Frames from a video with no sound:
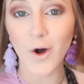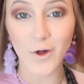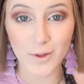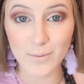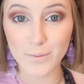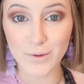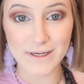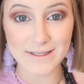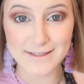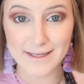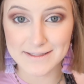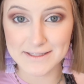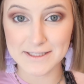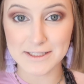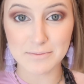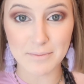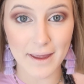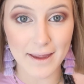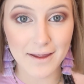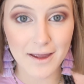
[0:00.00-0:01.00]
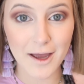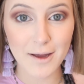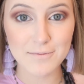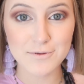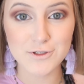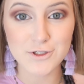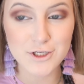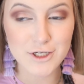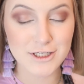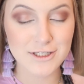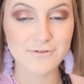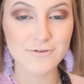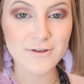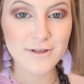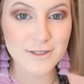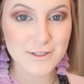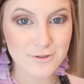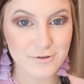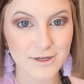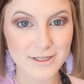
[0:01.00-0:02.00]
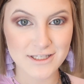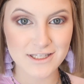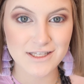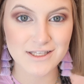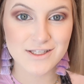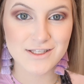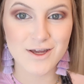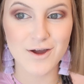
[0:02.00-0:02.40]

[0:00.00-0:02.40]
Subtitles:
all the princesses' makeups just for this reason.